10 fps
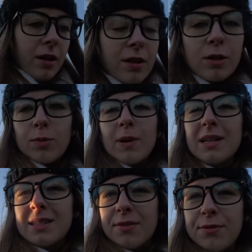Good
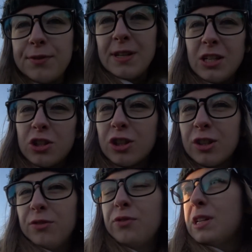way to
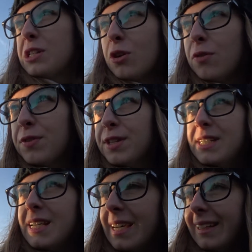finish off the
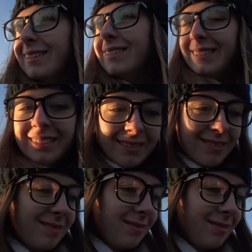day, isn't it?